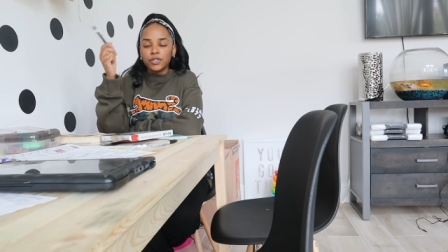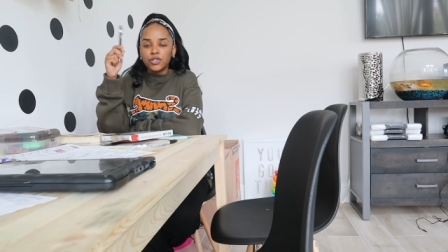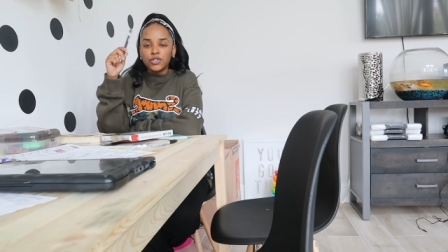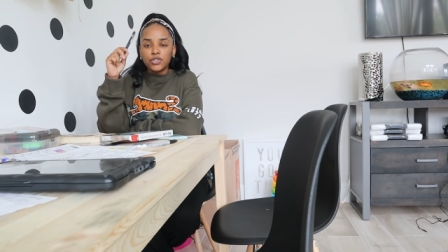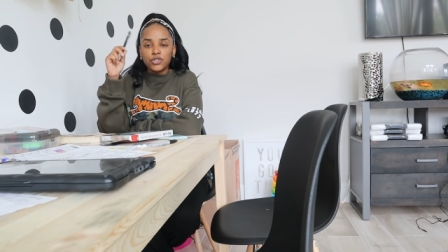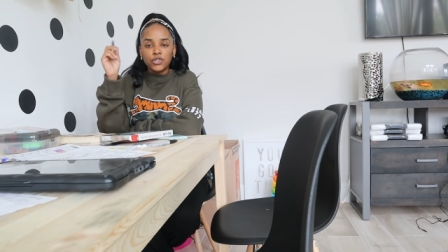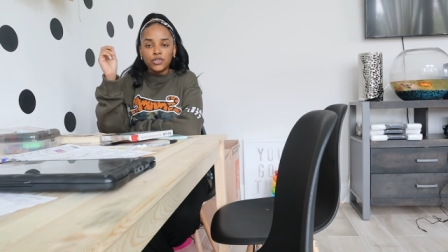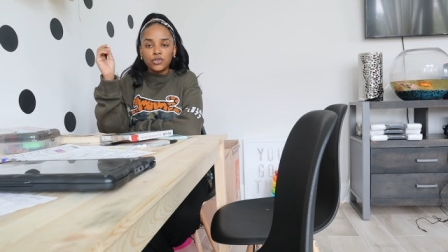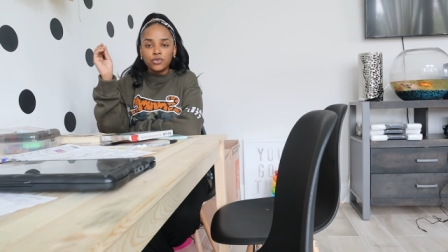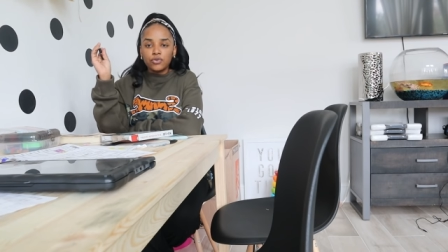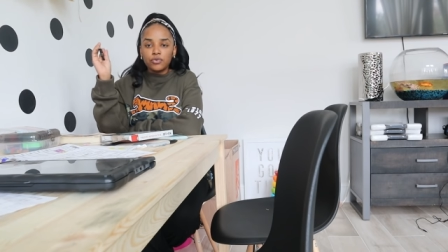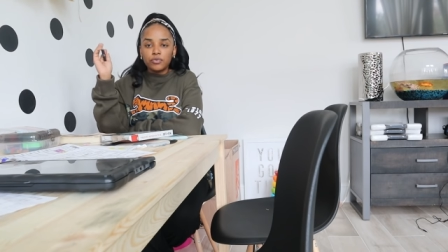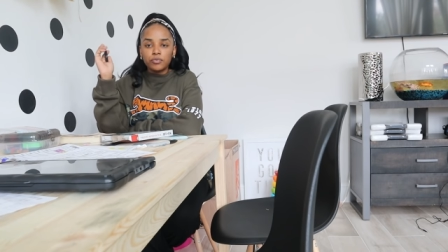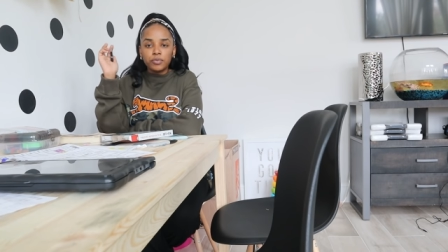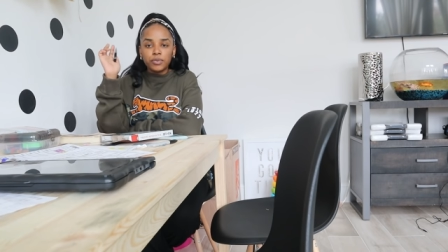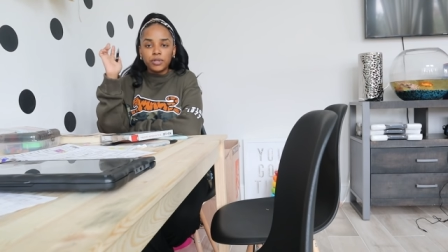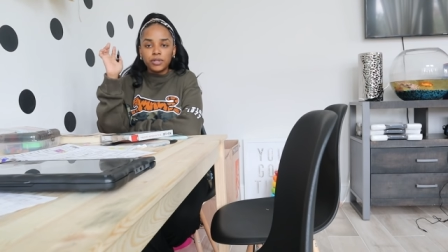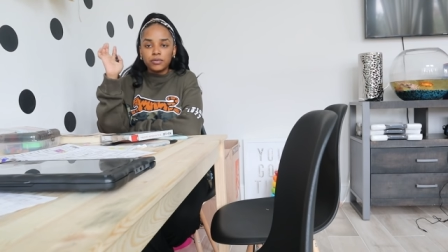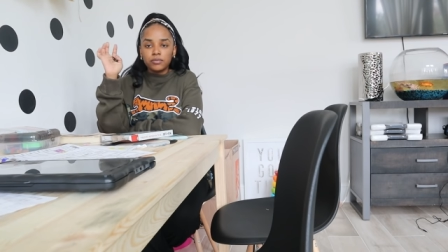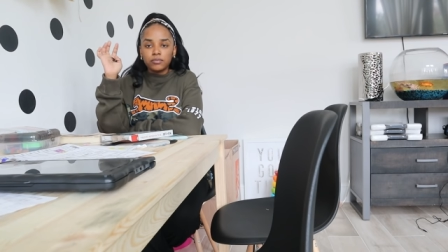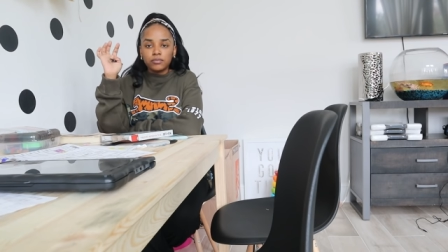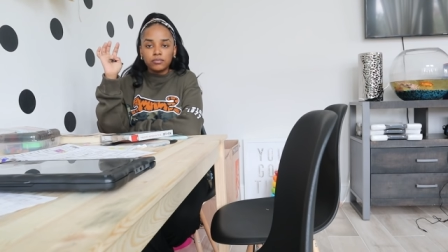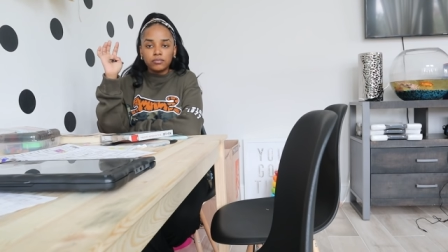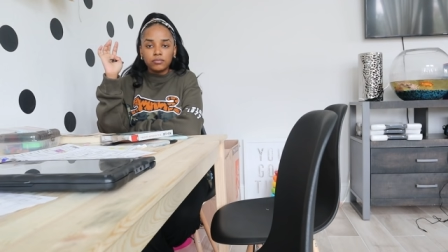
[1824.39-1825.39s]
Zoom
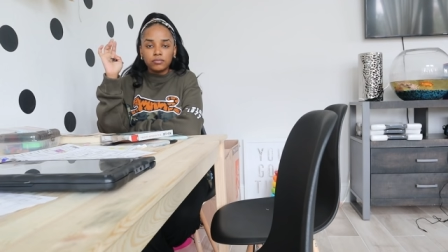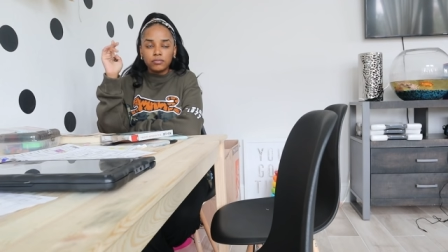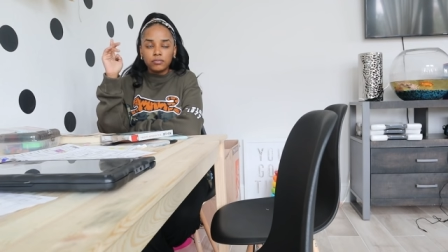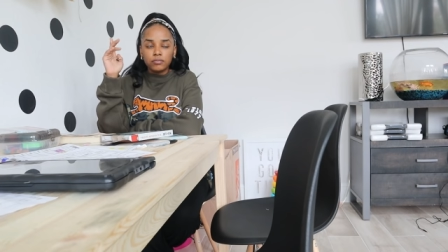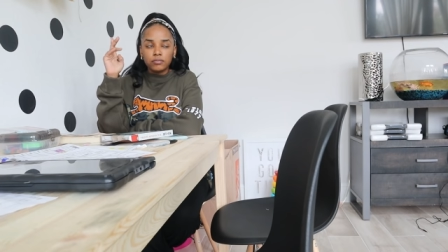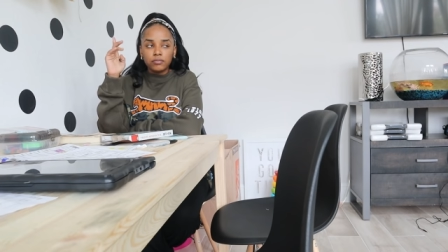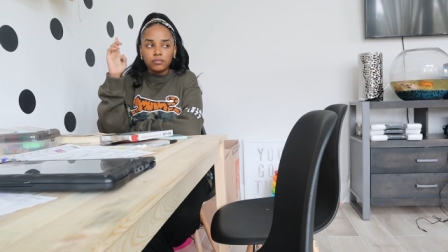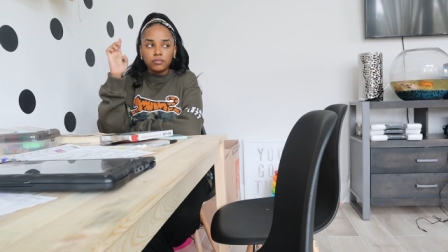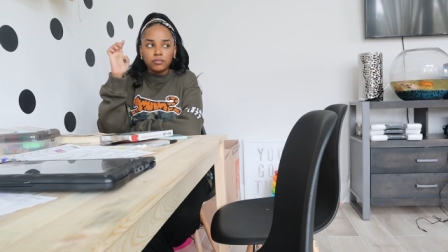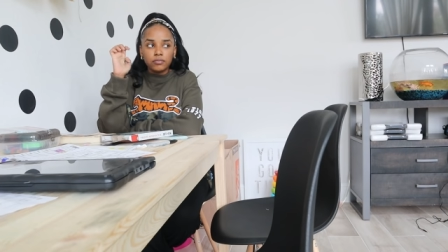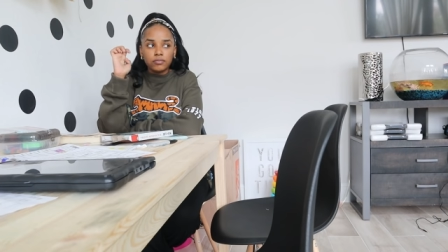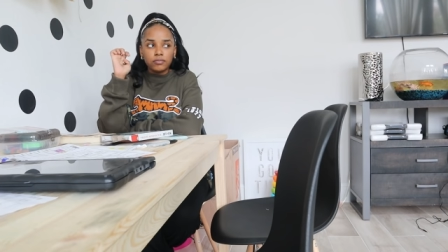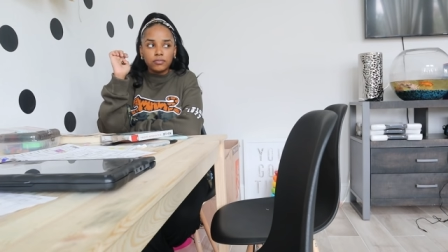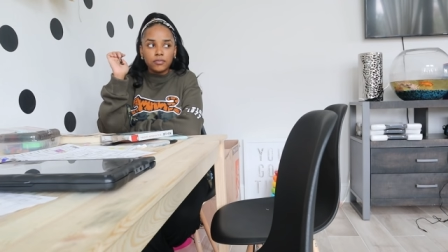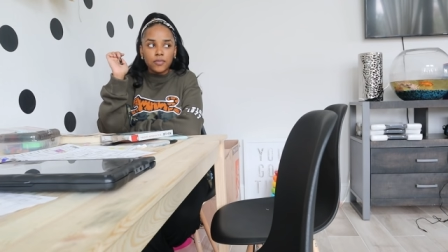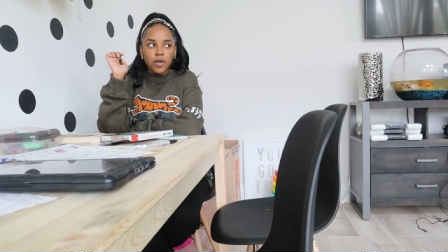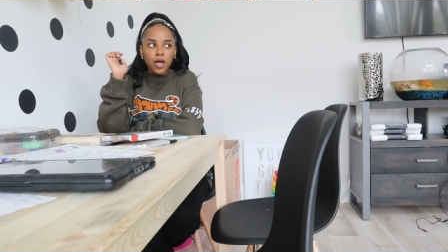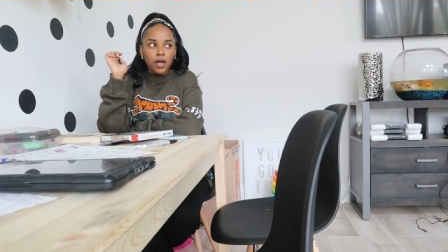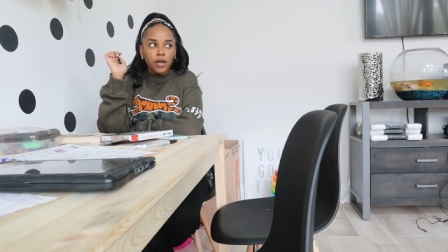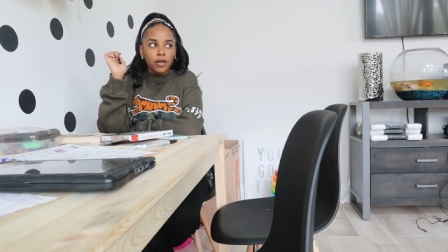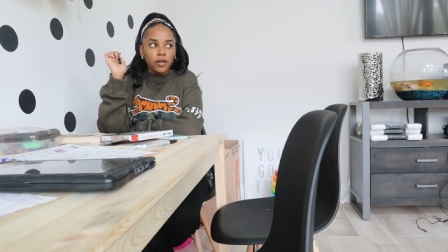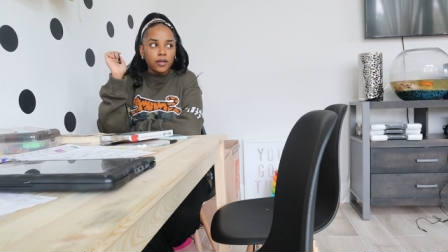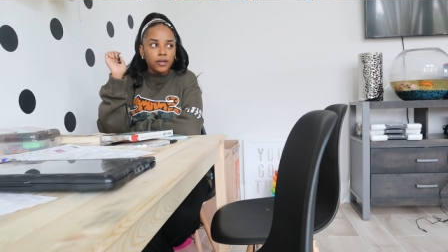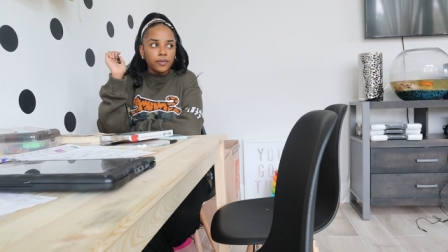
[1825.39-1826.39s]

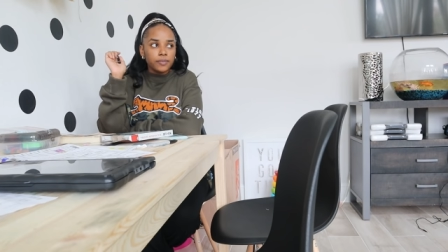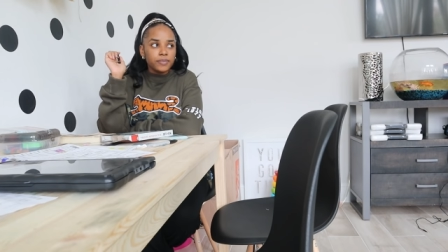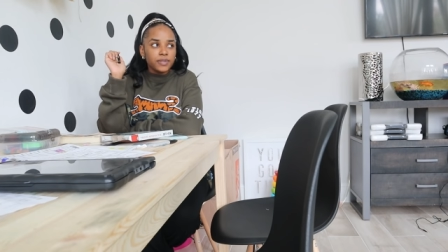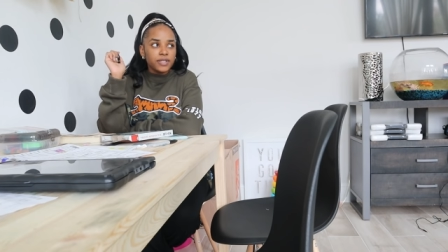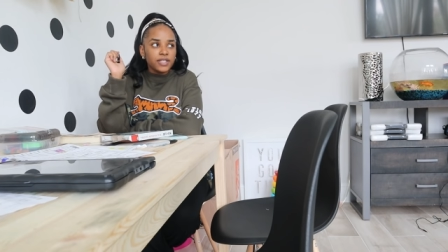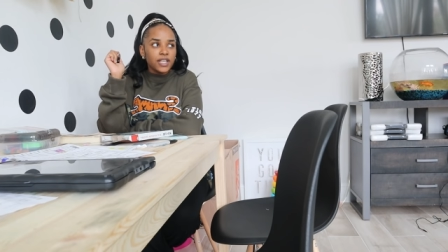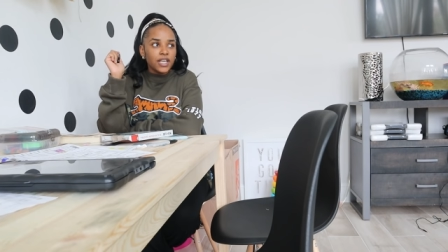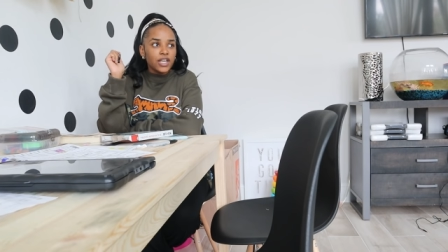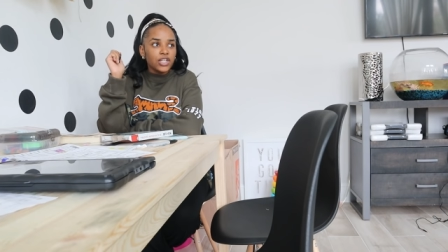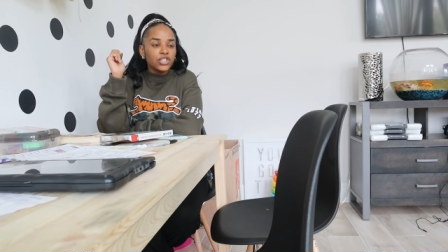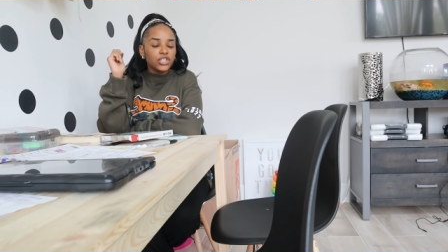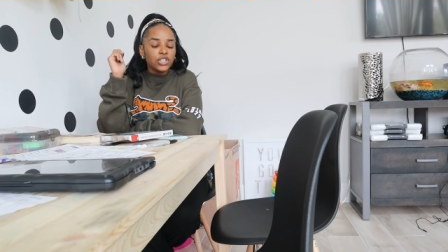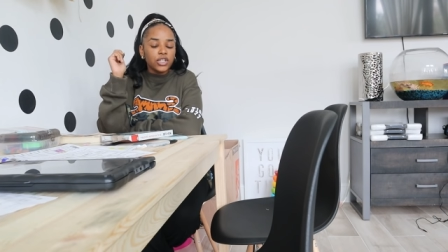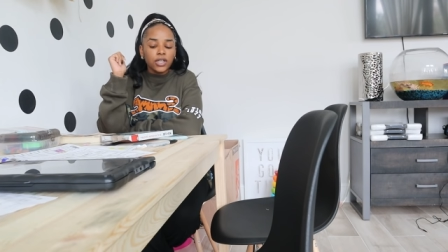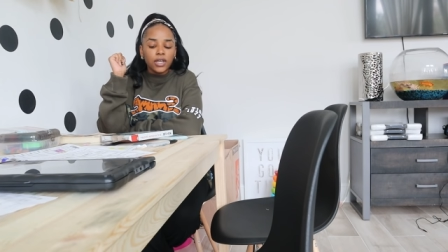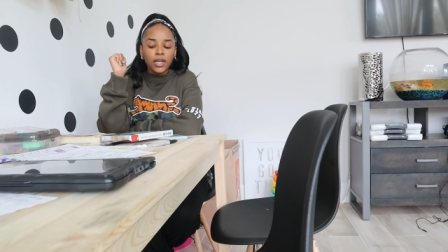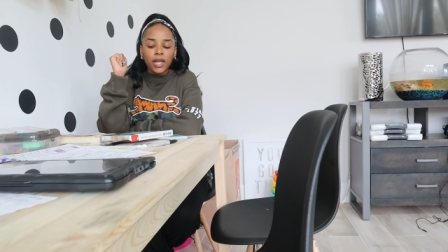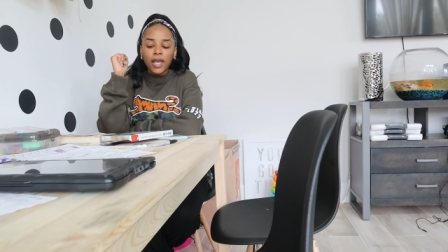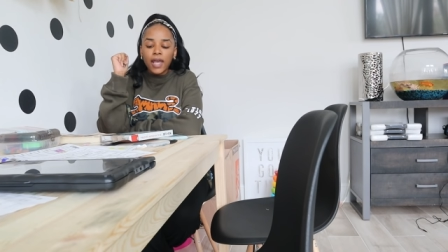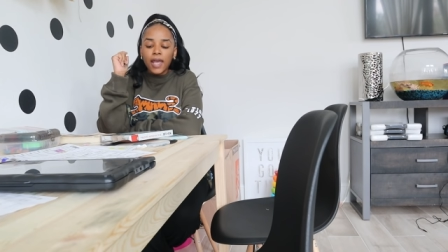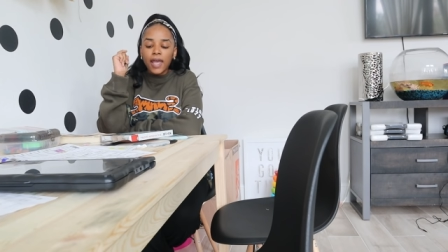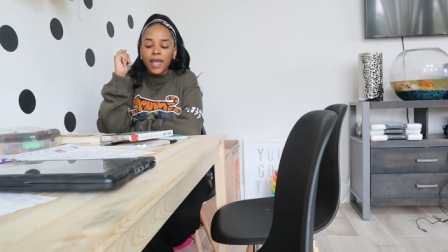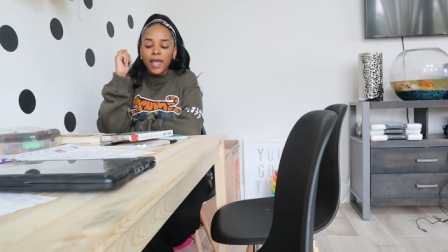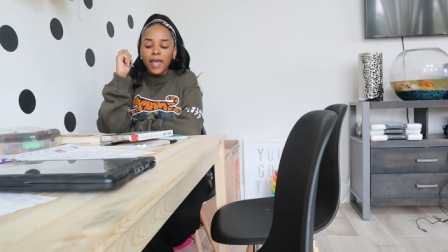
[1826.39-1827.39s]
um, session.